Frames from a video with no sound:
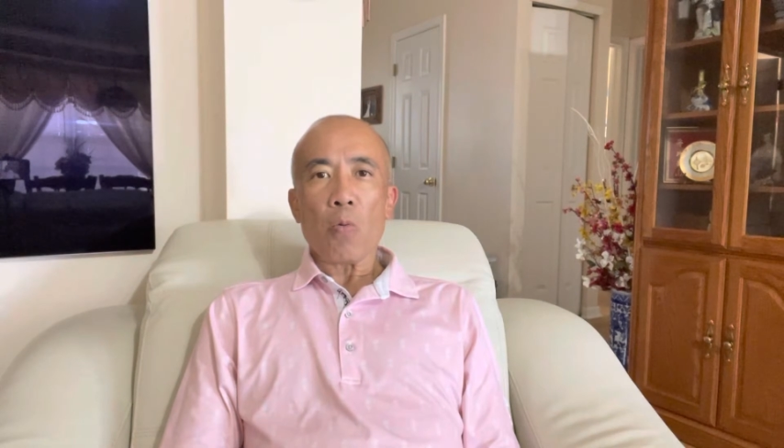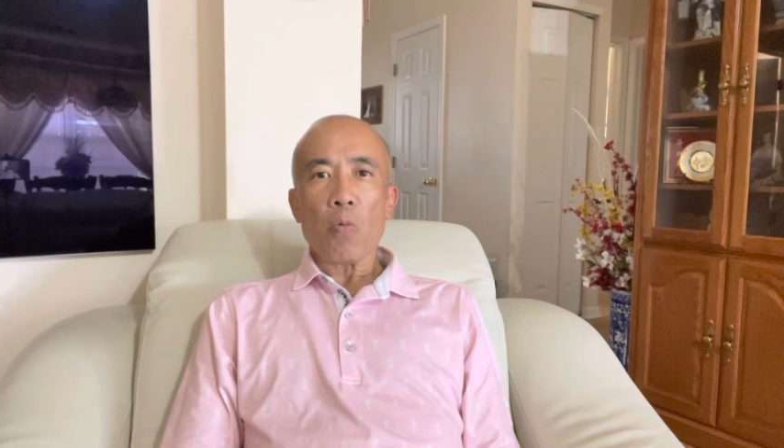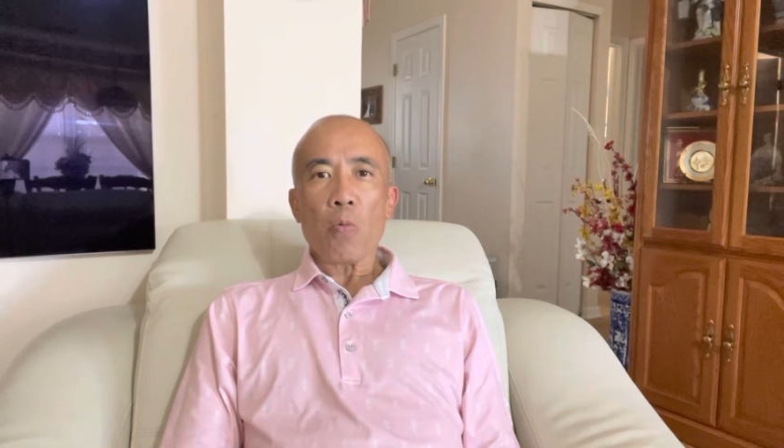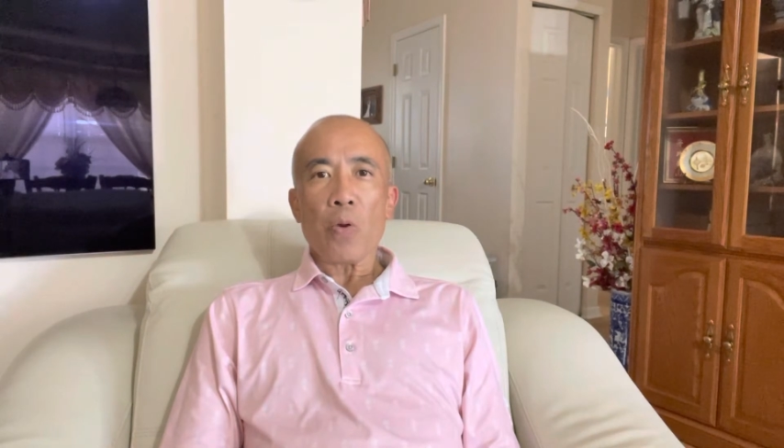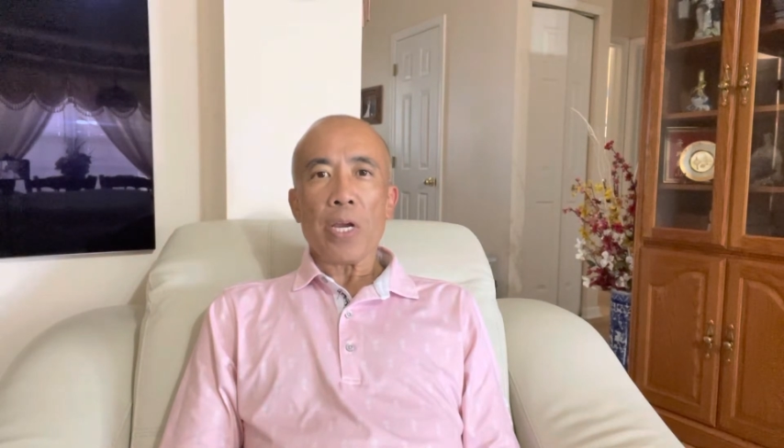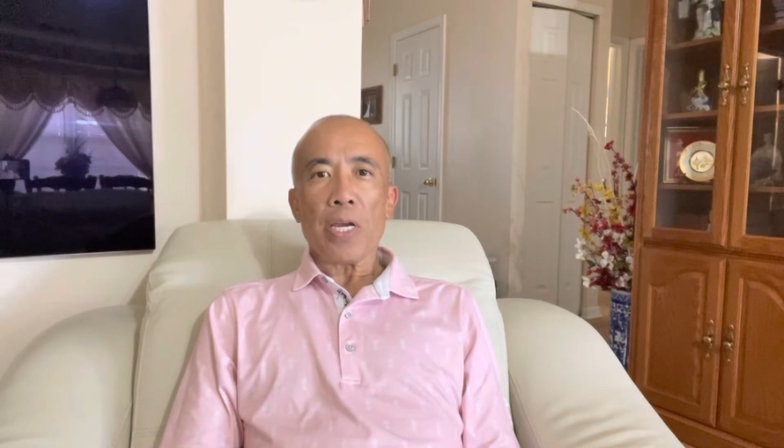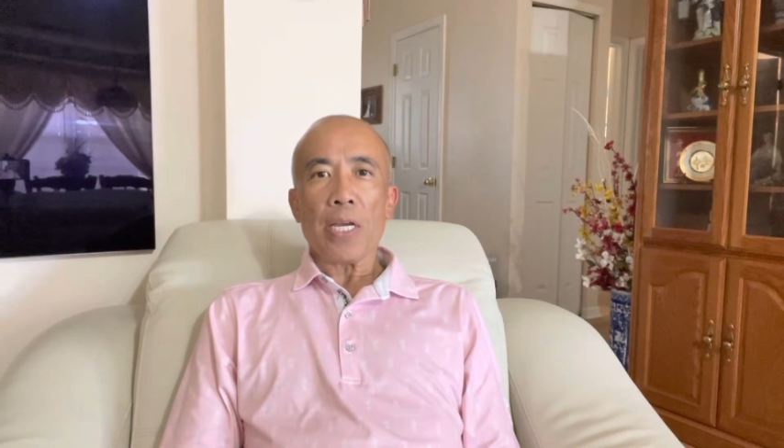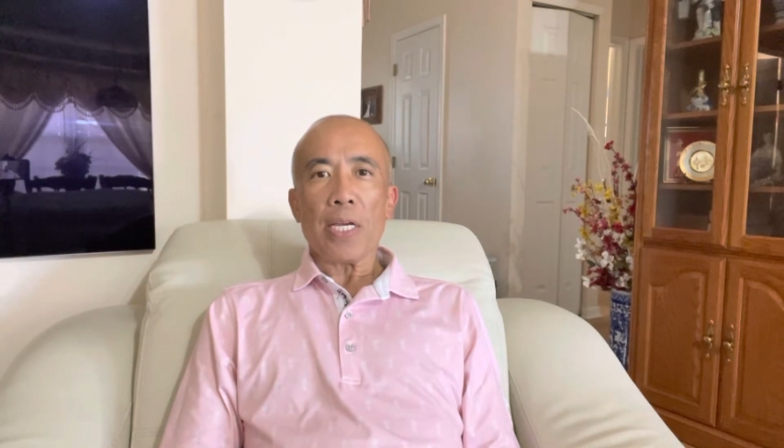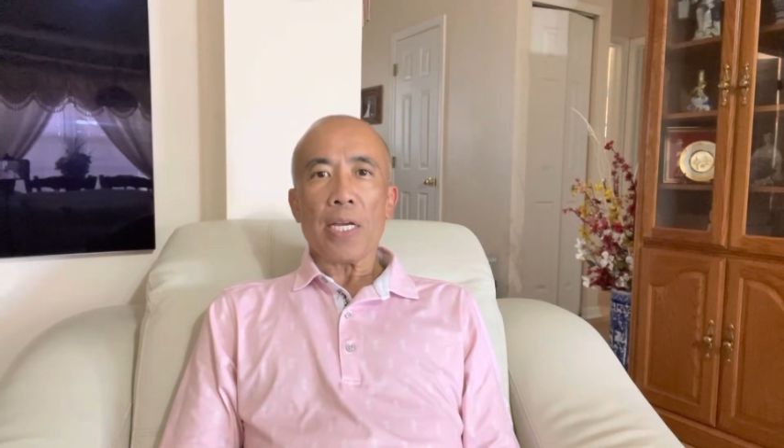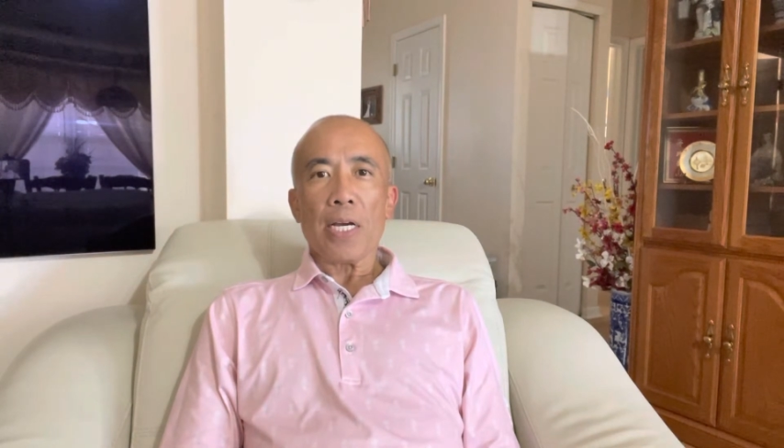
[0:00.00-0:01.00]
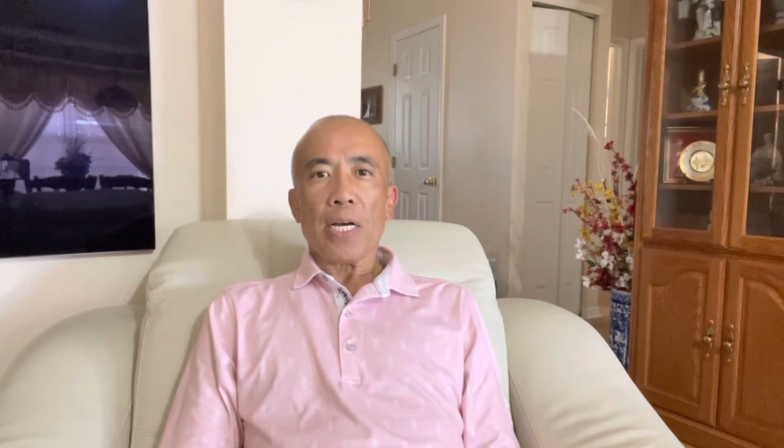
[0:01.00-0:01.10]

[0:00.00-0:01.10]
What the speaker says: we